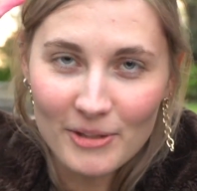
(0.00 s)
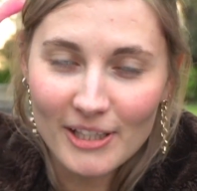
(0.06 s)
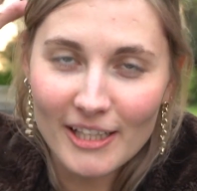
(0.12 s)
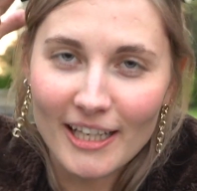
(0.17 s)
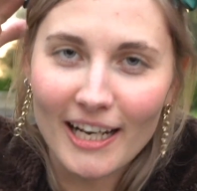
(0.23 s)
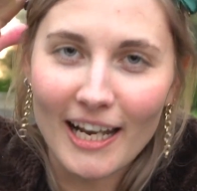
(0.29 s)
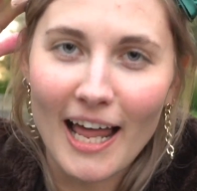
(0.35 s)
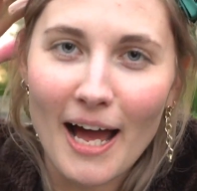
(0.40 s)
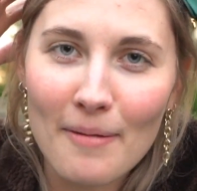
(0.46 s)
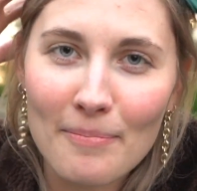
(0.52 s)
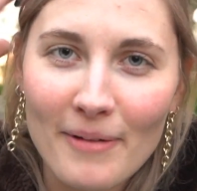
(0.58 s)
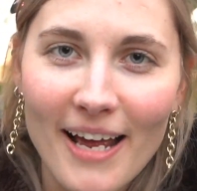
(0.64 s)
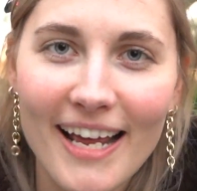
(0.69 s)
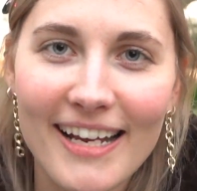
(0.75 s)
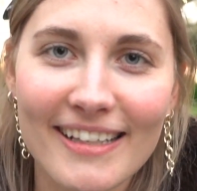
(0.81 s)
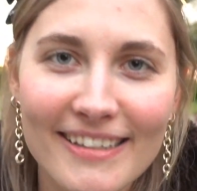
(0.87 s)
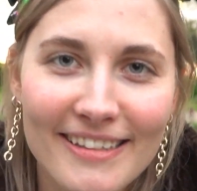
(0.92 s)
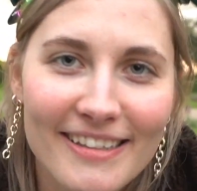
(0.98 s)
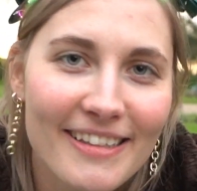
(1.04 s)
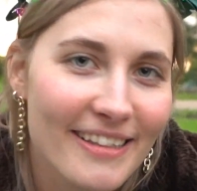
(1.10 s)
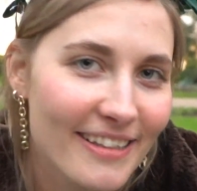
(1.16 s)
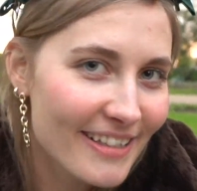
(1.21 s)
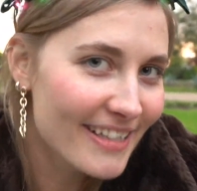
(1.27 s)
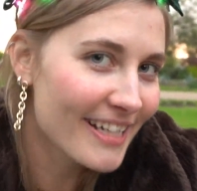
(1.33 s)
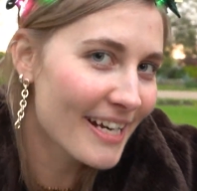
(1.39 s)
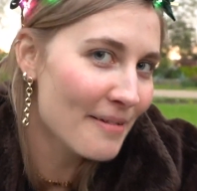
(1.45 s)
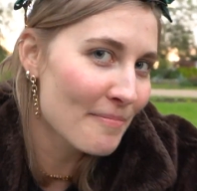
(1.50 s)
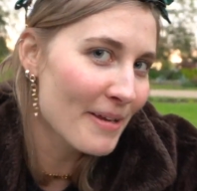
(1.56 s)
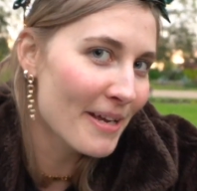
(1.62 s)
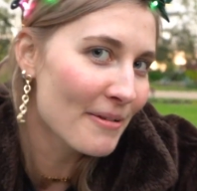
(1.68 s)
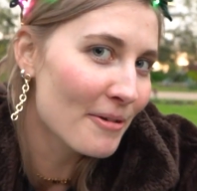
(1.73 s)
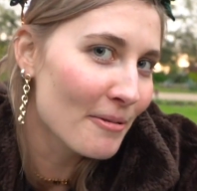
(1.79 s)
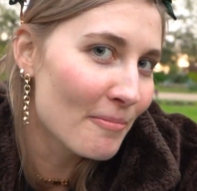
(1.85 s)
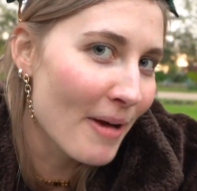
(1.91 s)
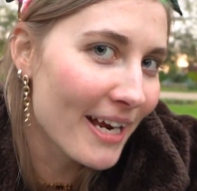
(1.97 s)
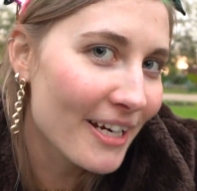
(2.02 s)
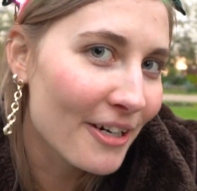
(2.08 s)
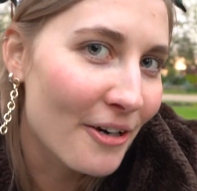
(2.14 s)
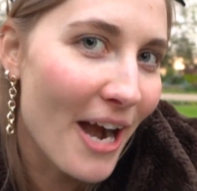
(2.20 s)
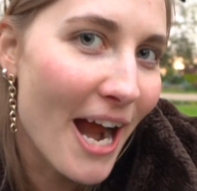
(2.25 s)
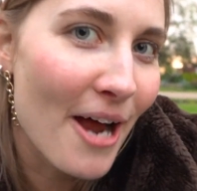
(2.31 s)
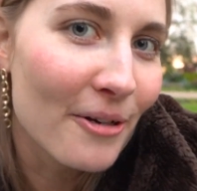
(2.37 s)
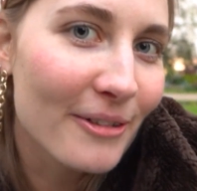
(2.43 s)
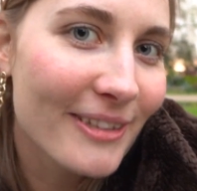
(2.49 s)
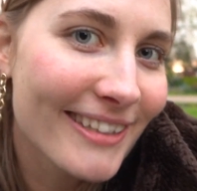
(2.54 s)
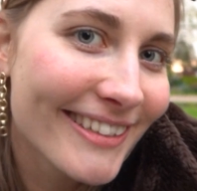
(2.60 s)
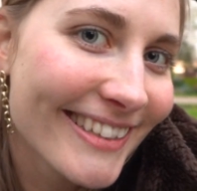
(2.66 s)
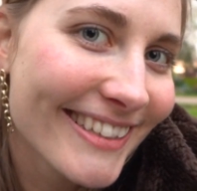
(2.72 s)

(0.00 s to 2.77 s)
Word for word: to the ah. club and see me with my crown.